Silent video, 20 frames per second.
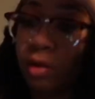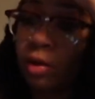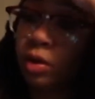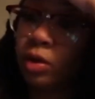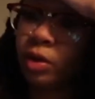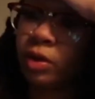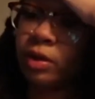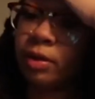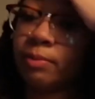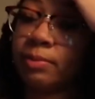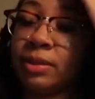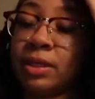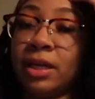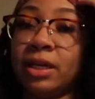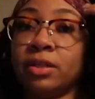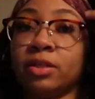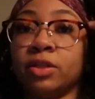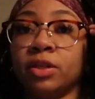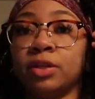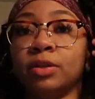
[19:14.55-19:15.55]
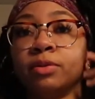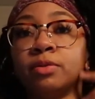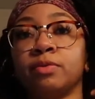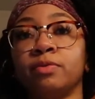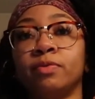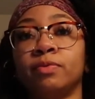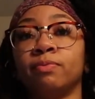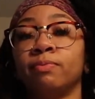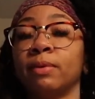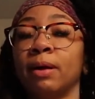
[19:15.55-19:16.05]
You know what I'm saying? So
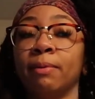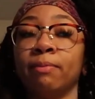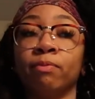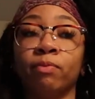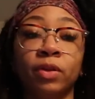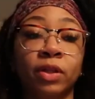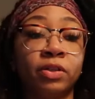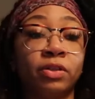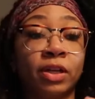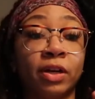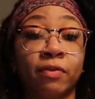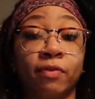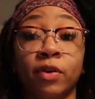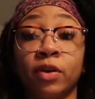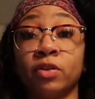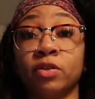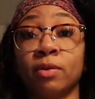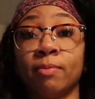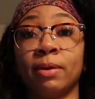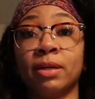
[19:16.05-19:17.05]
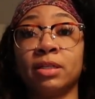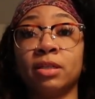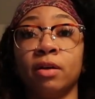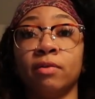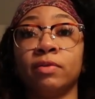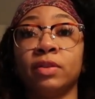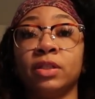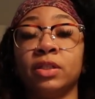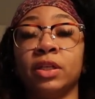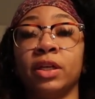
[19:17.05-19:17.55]
I'm really trying to focus on
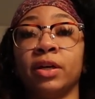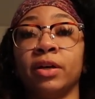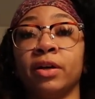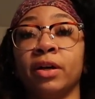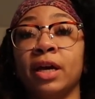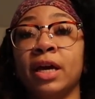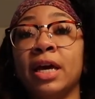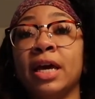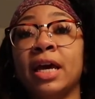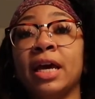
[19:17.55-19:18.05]
myself this year